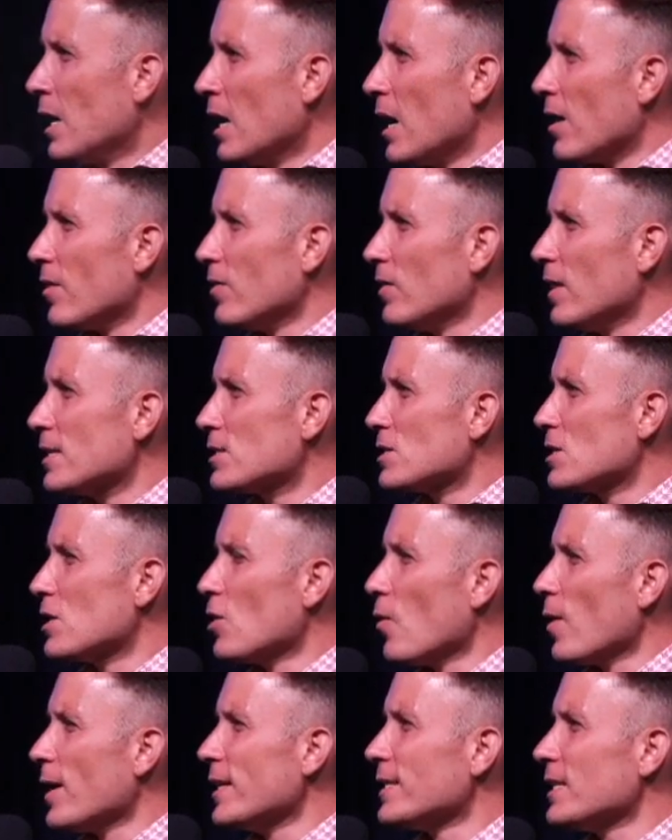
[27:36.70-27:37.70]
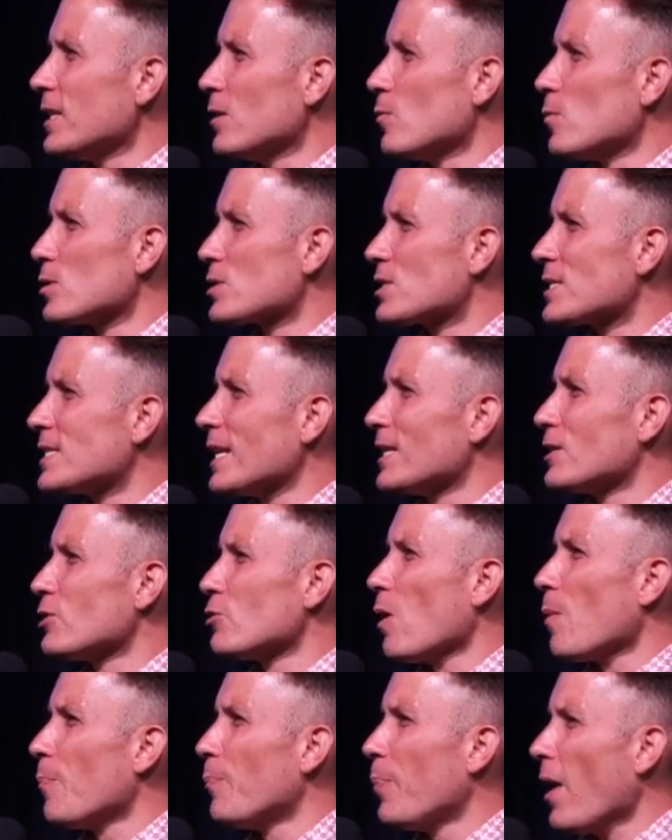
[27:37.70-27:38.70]
And this anointing will set you
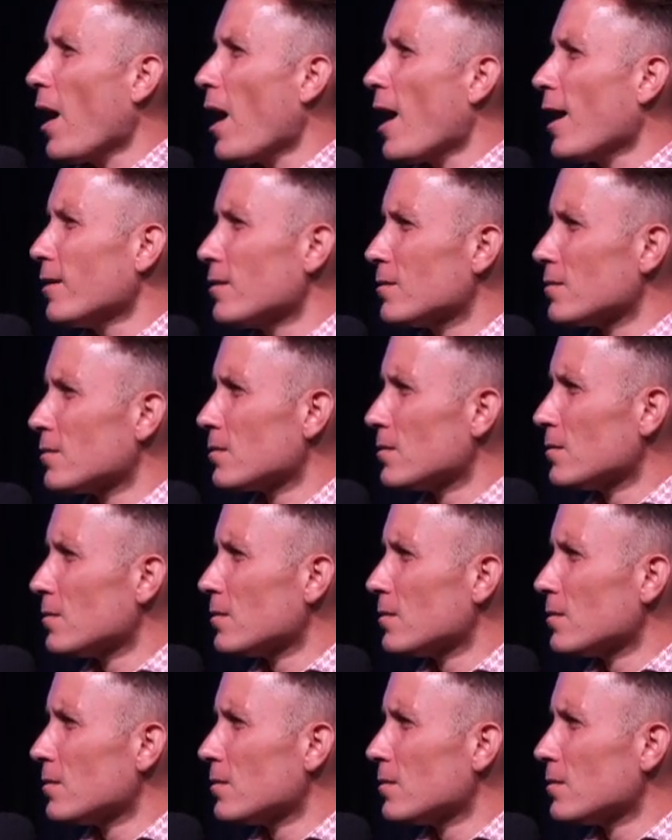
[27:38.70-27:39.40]
apart